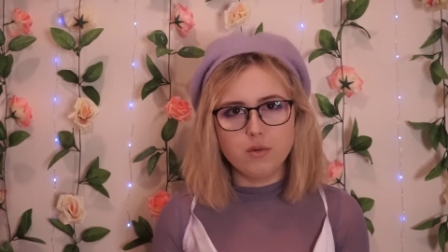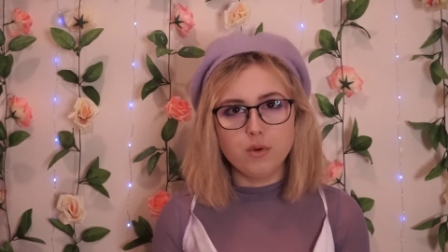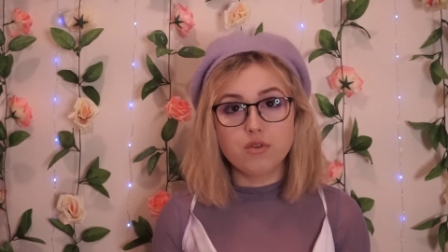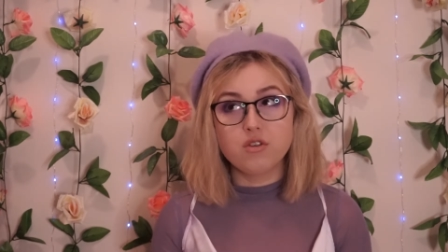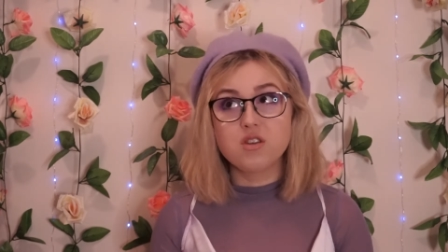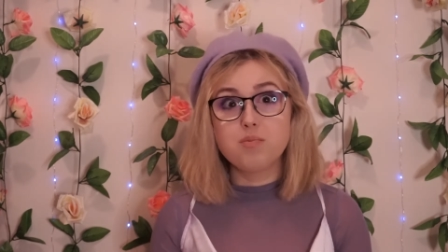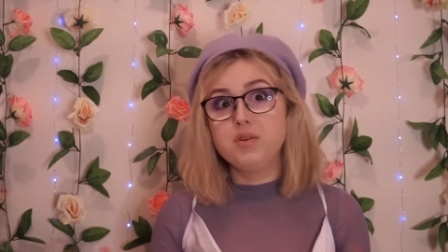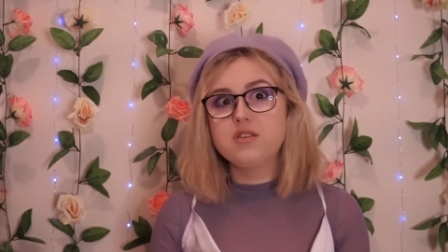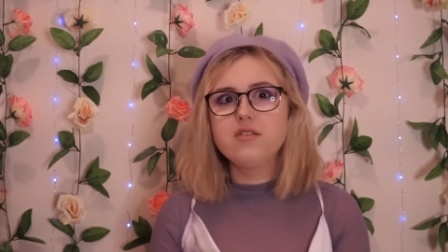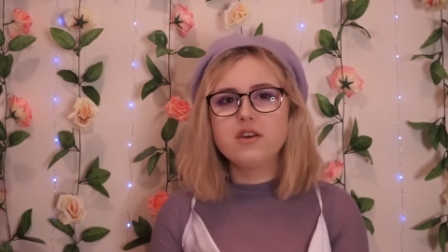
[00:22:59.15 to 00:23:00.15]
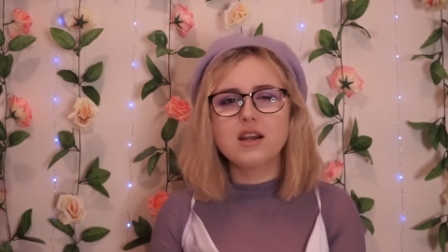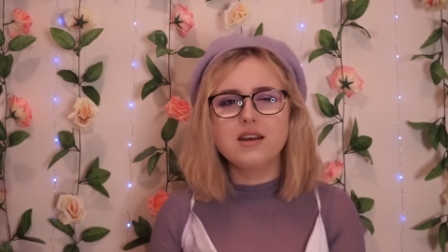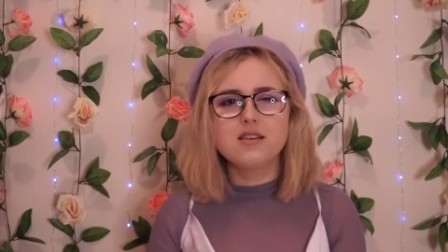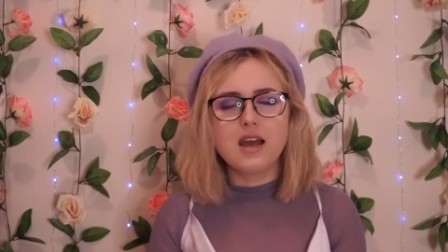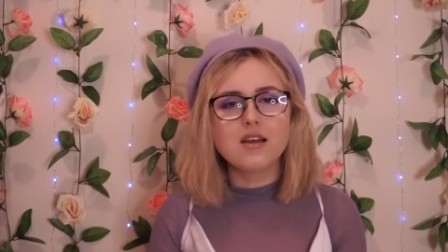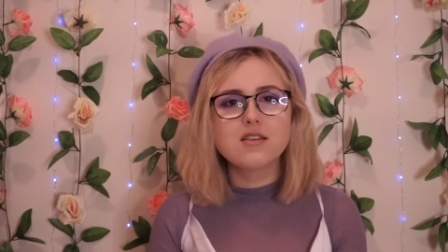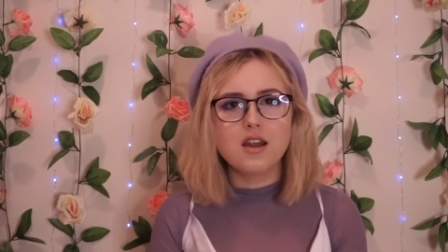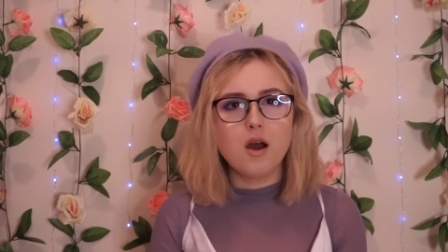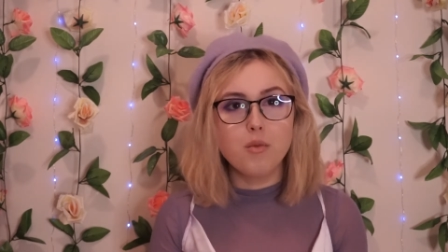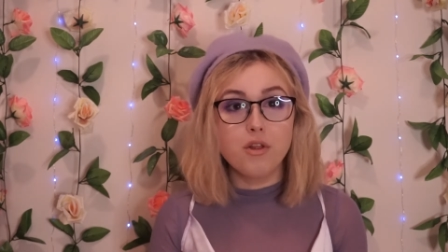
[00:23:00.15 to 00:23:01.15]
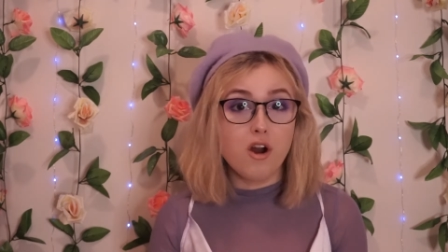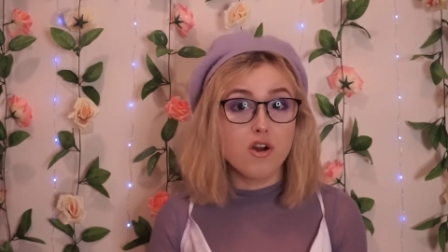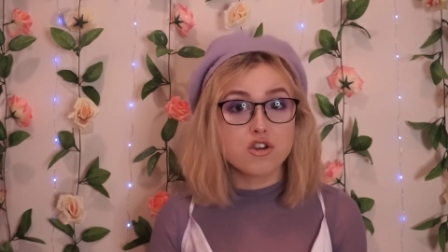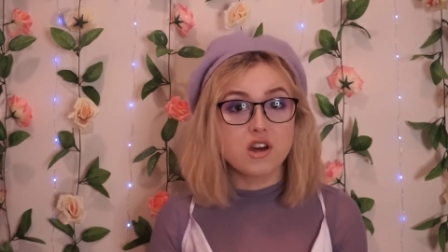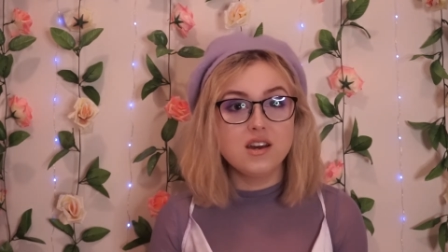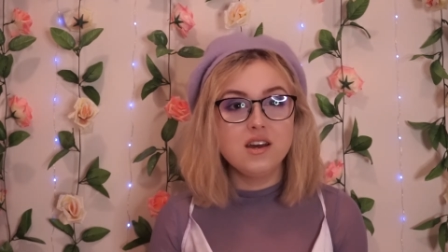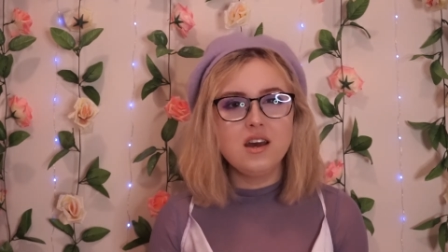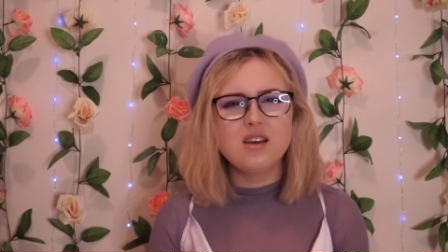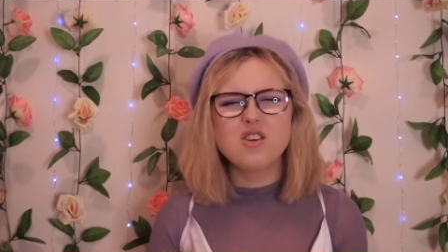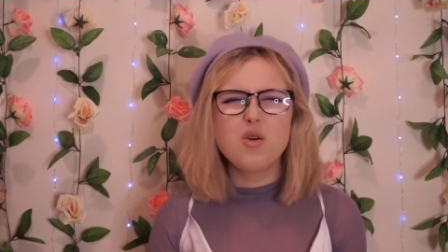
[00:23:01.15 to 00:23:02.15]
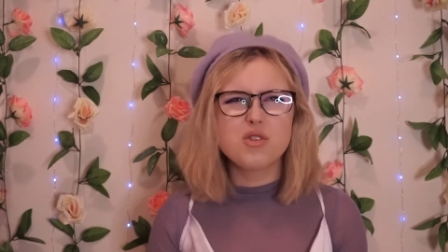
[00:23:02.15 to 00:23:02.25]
Wilson specifically to get set up with RJ, so it was